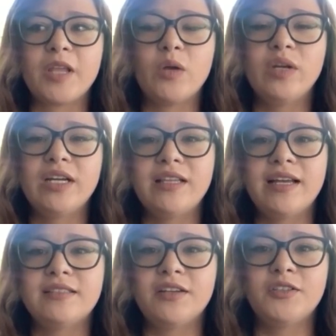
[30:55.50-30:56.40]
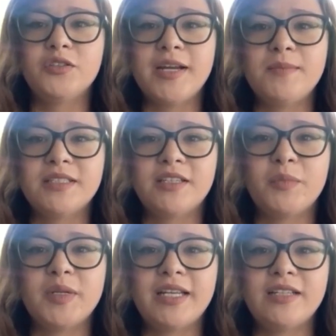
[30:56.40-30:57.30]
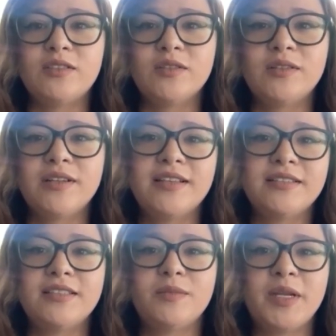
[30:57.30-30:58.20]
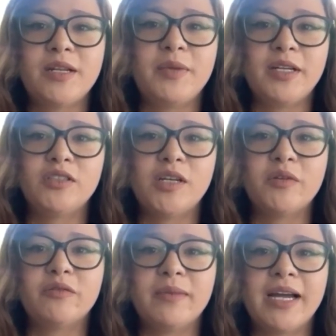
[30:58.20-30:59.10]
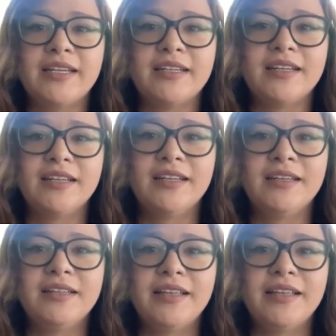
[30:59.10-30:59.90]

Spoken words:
realize their dreams and their potential, and this has been a big dream of mine.